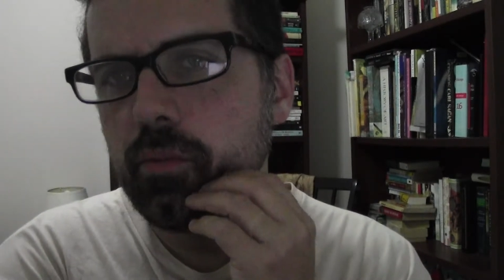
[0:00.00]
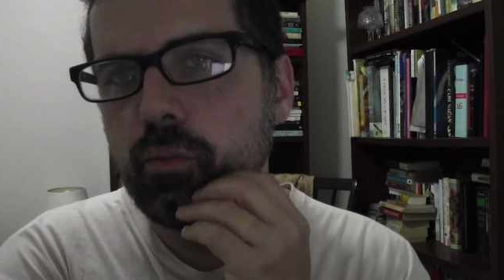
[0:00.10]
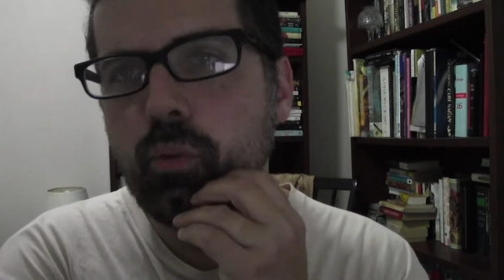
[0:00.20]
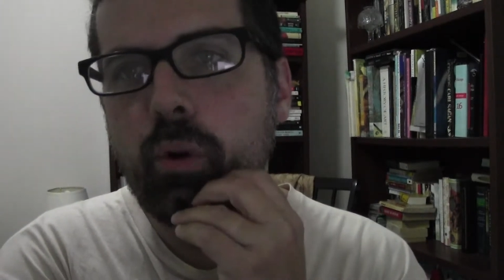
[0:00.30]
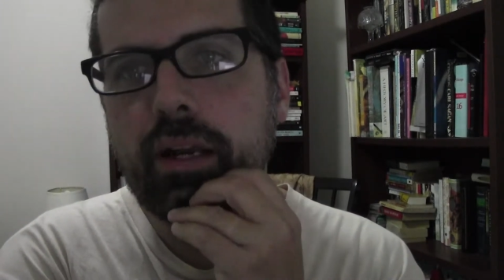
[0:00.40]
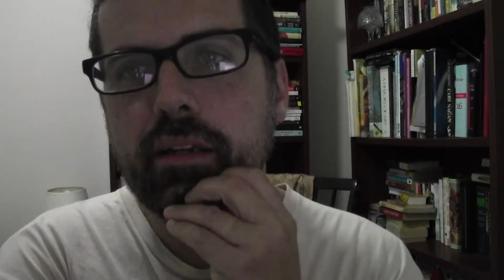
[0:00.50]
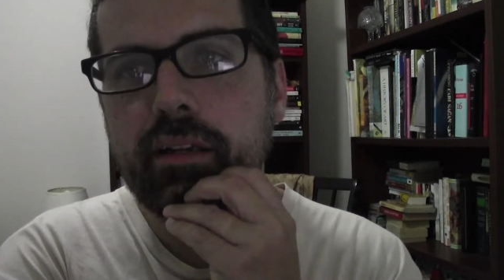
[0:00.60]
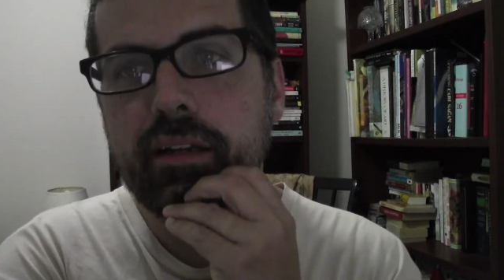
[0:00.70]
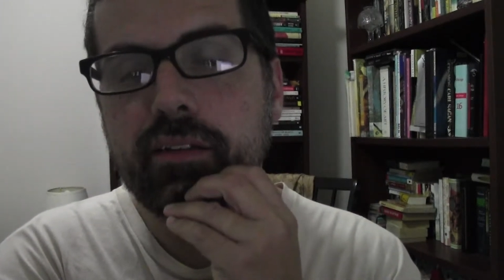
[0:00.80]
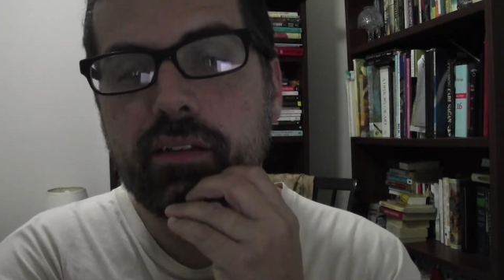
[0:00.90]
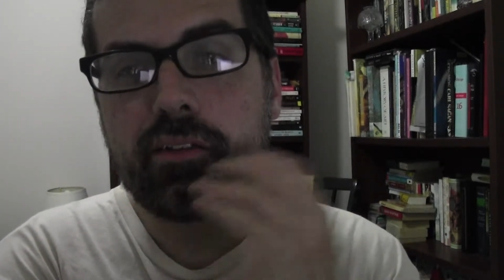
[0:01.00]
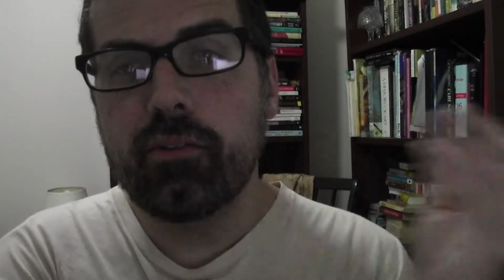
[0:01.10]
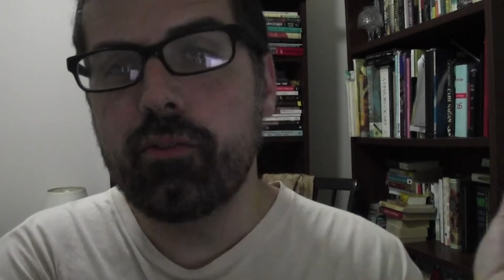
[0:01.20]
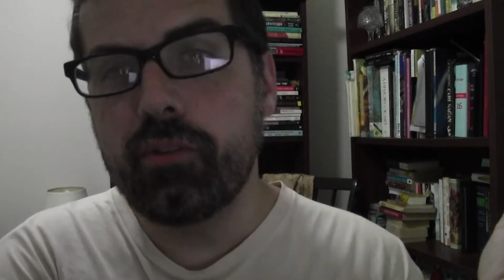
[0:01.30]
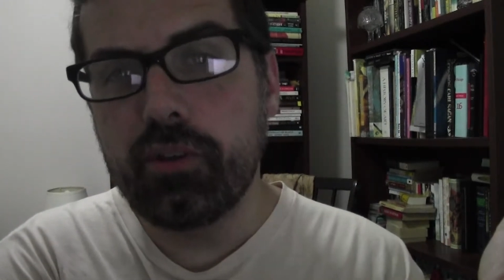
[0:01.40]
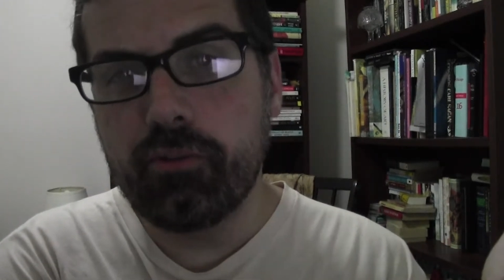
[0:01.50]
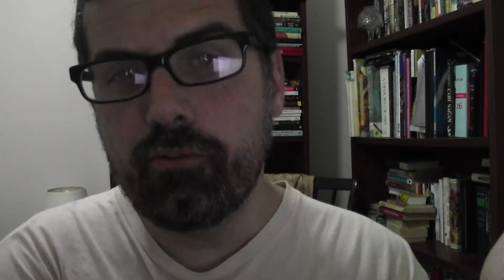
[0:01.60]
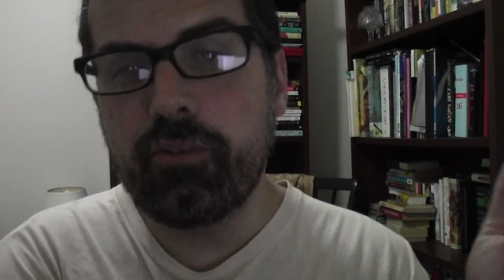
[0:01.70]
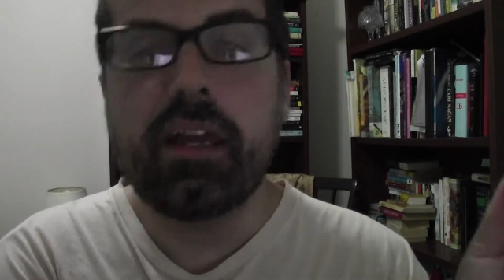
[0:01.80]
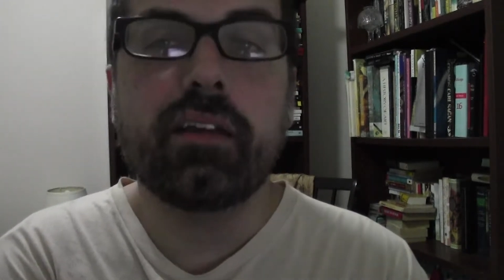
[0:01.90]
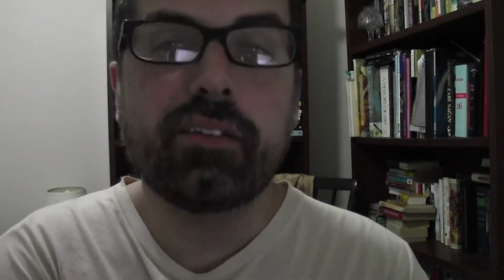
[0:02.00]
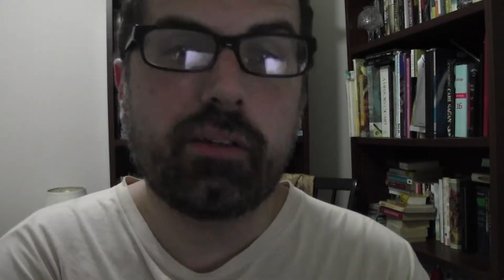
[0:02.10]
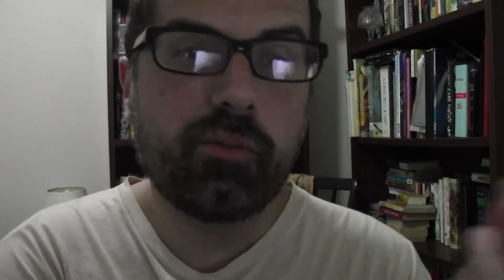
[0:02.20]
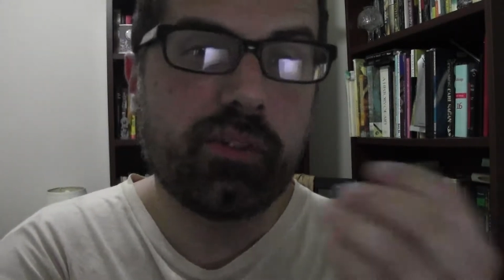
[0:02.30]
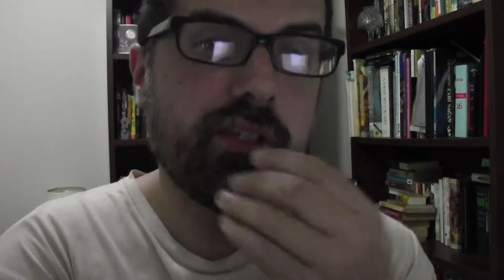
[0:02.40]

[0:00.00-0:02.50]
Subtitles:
recognizing the effects, I would